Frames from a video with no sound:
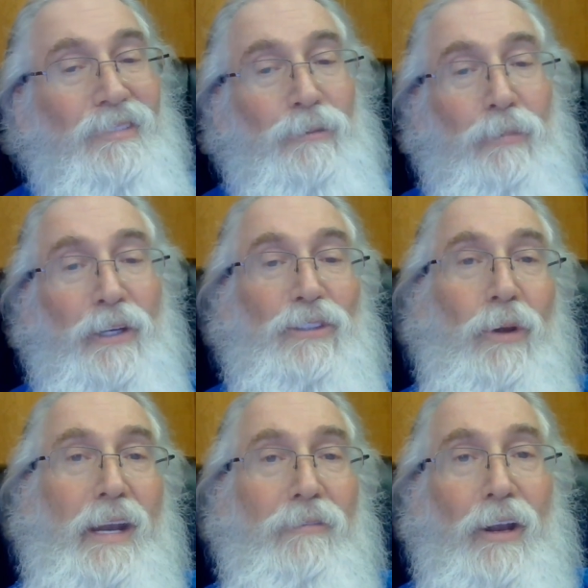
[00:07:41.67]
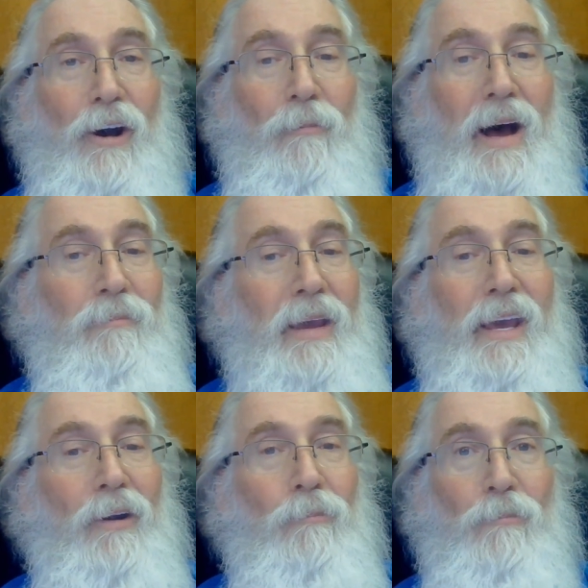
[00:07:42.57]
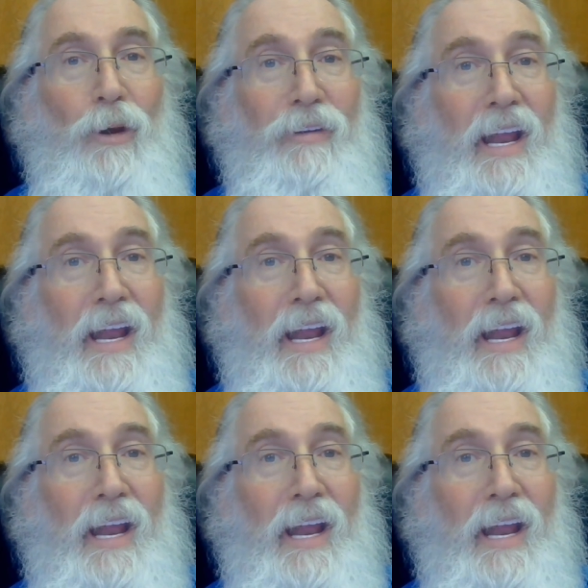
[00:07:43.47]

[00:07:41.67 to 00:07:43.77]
pretty sweet if you don't mind being a moving